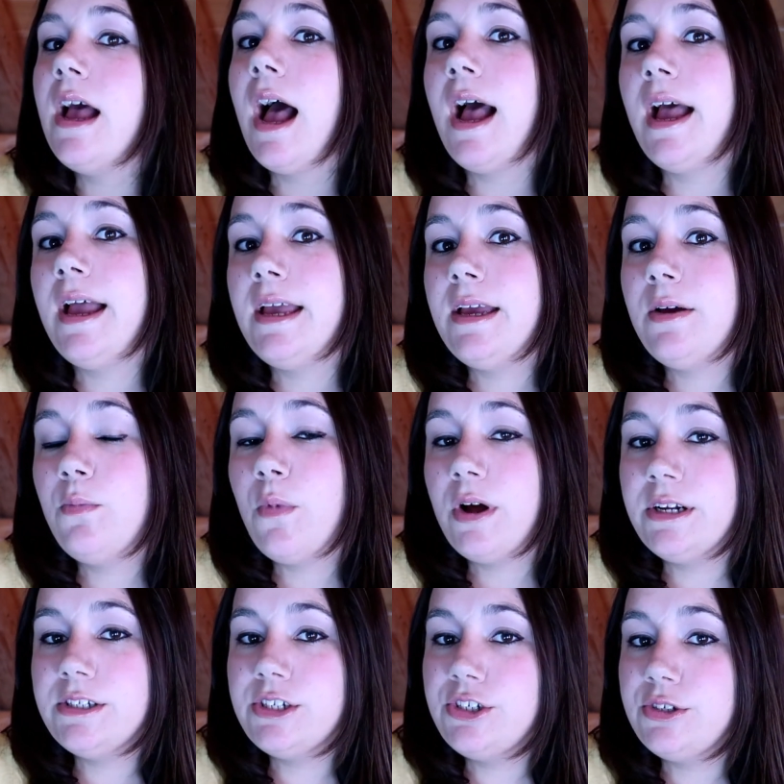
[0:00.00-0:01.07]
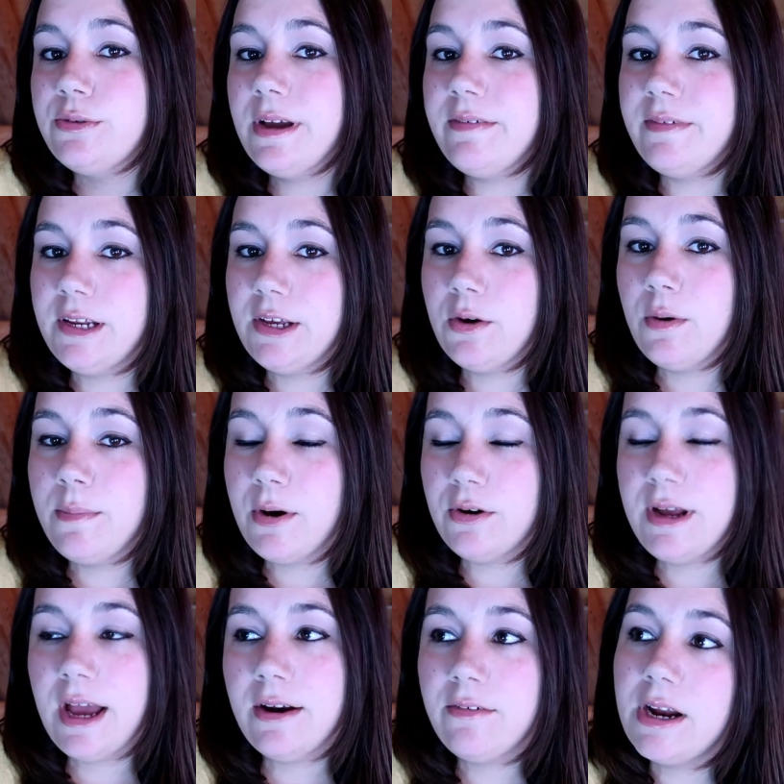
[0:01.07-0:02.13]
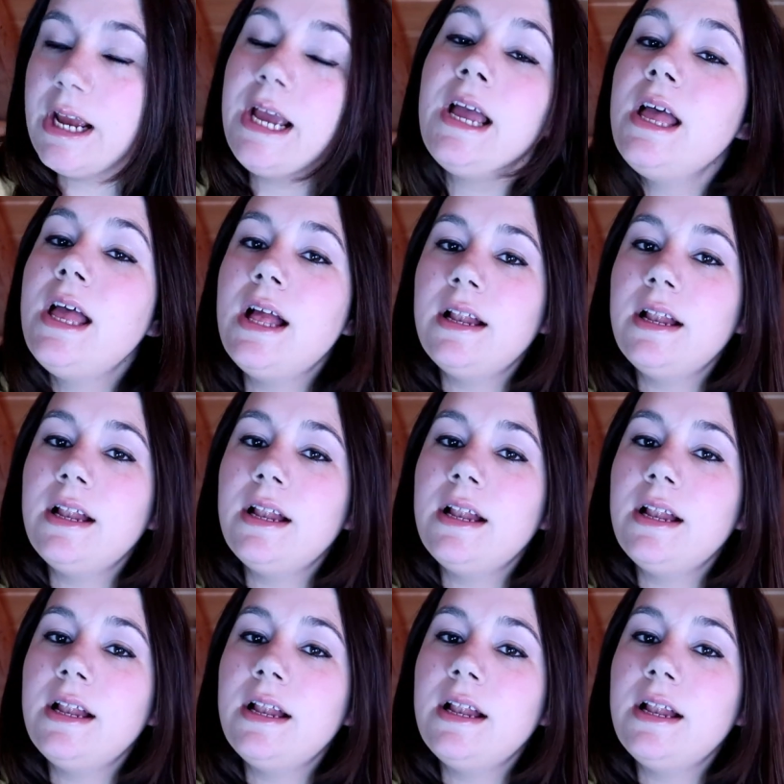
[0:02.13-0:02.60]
I wanted to do a video about Henry.